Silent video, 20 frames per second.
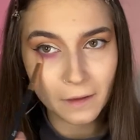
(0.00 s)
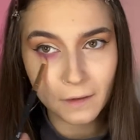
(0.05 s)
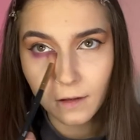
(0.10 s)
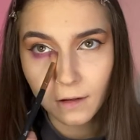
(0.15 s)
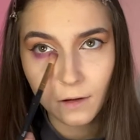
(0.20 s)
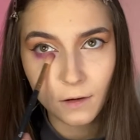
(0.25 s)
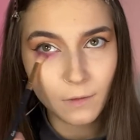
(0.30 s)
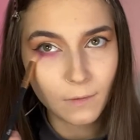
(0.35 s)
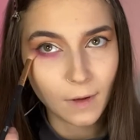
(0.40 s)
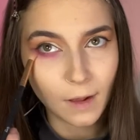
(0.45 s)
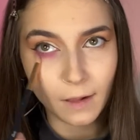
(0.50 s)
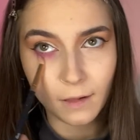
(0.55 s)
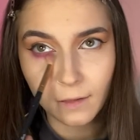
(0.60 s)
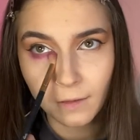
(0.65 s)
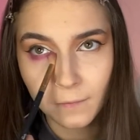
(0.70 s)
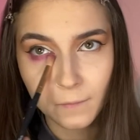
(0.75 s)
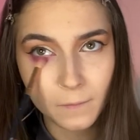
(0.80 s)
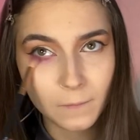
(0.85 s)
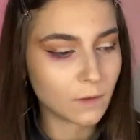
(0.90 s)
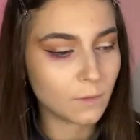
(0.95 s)
Oh well,
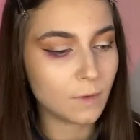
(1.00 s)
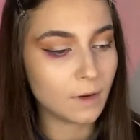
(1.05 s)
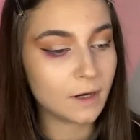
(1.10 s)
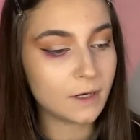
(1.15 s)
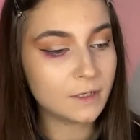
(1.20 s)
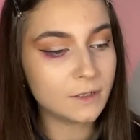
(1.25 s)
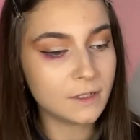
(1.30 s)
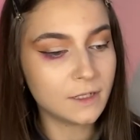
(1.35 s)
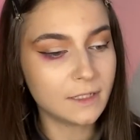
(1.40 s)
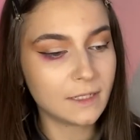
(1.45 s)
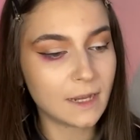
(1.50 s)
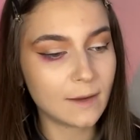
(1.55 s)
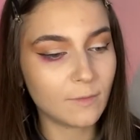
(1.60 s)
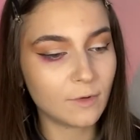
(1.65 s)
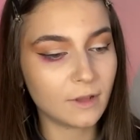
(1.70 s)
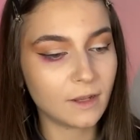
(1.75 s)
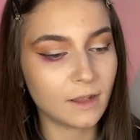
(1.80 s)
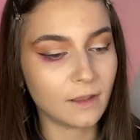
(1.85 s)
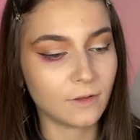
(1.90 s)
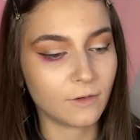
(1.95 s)
we're gonna do the same on
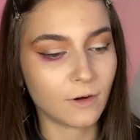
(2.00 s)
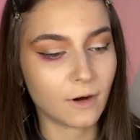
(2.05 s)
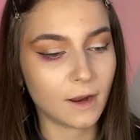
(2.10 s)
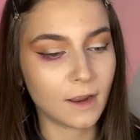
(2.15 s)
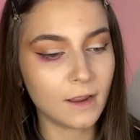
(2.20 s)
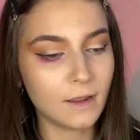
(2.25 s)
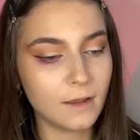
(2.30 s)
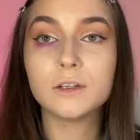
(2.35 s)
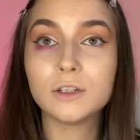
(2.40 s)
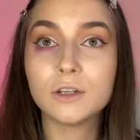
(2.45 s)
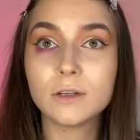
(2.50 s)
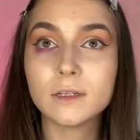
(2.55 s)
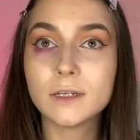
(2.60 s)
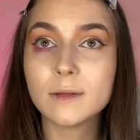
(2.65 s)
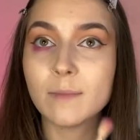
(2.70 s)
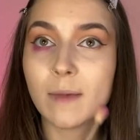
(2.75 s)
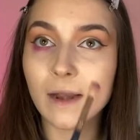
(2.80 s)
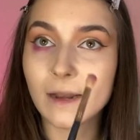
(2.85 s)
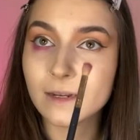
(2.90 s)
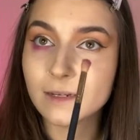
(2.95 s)
the other eye, just to
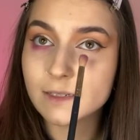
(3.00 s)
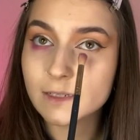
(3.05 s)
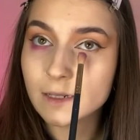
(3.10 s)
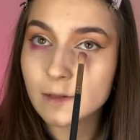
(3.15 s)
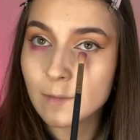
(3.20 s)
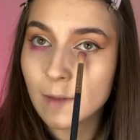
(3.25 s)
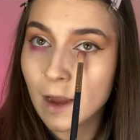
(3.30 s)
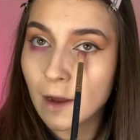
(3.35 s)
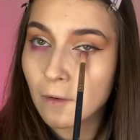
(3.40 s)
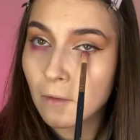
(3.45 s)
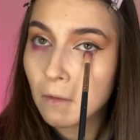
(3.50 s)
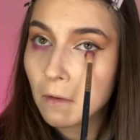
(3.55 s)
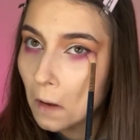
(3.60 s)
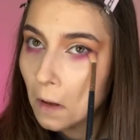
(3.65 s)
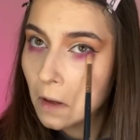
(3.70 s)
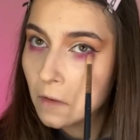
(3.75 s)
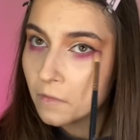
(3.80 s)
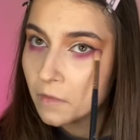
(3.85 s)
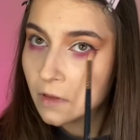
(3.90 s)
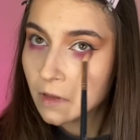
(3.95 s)
balance them out,
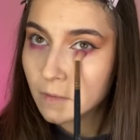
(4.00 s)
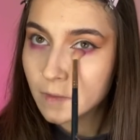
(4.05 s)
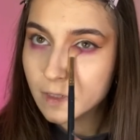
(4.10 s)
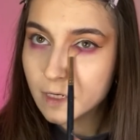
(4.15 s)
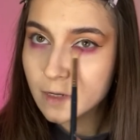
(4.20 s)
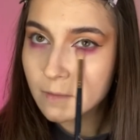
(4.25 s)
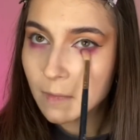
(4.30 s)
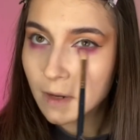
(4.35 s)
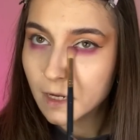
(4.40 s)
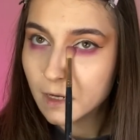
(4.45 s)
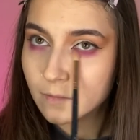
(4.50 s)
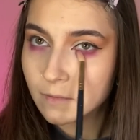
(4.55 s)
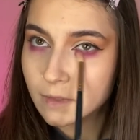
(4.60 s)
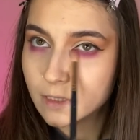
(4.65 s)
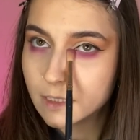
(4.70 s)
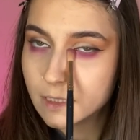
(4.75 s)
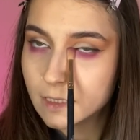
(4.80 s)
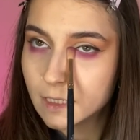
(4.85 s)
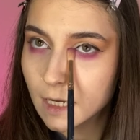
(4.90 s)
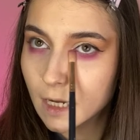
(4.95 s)
even though we did make a
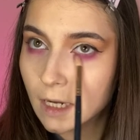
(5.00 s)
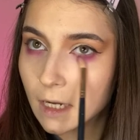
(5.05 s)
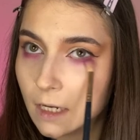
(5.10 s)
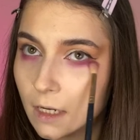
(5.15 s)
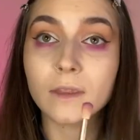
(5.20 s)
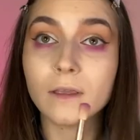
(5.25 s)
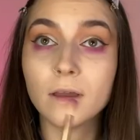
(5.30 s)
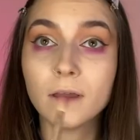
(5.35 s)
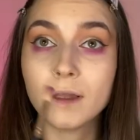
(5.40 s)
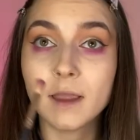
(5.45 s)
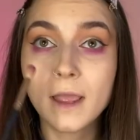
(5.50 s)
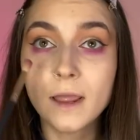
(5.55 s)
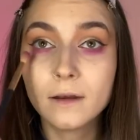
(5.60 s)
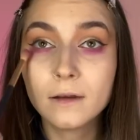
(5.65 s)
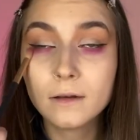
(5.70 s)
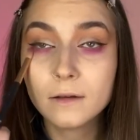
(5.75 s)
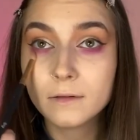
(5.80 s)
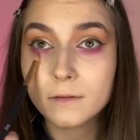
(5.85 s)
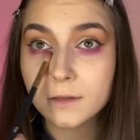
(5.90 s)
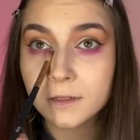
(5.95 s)
mistake. Again,
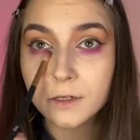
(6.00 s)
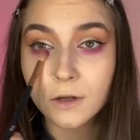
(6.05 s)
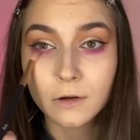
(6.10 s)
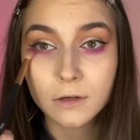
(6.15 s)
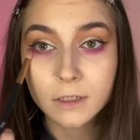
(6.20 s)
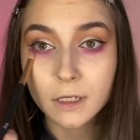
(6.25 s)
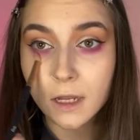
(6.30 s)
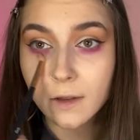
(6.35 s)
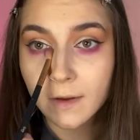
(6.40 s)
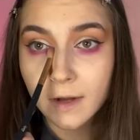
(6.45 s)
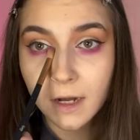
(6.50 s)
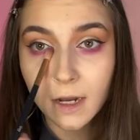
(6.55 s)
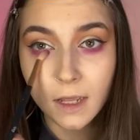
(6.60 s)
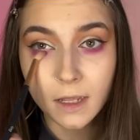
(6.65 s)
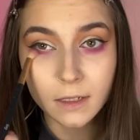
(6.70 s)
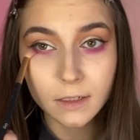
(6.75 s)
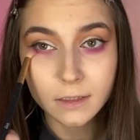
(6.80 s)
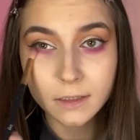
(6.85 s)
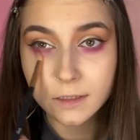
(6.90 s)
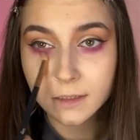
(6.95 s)
the dog's going
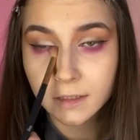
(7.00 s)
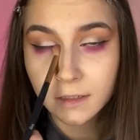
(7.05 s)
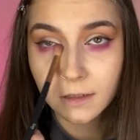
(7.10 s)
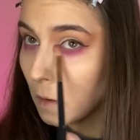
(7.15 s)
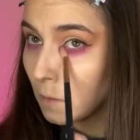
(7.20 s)
nuts.